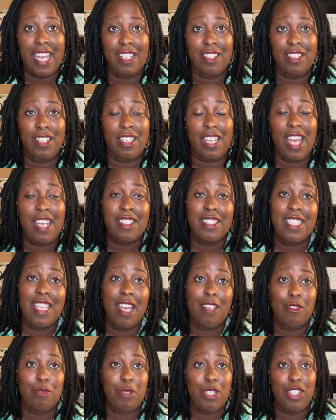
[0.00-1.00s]
And a lot of
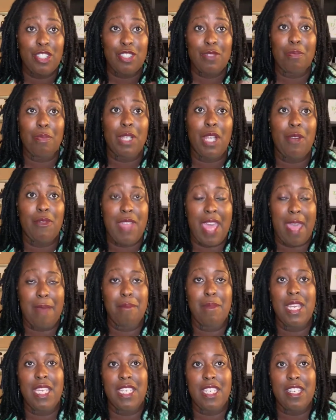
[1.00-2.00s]
times we just blow that
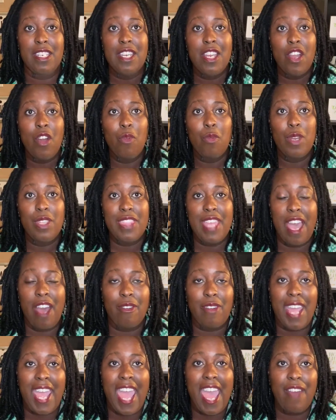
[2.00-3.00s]
money
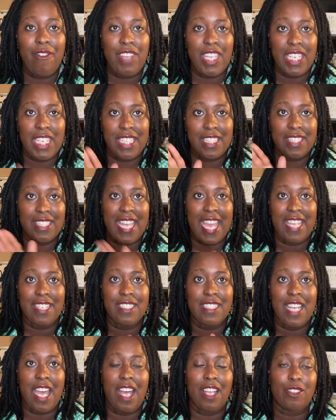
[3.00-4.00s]
without having that
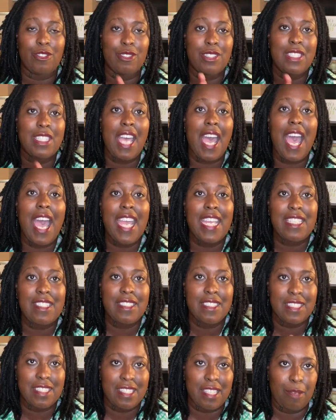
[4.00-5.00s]
dollar tied
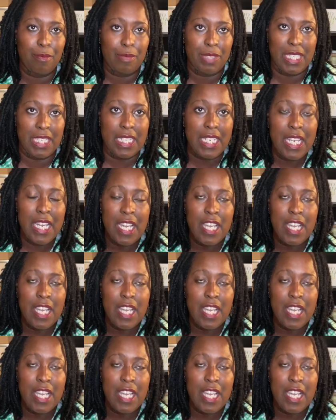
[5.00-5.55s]
to something.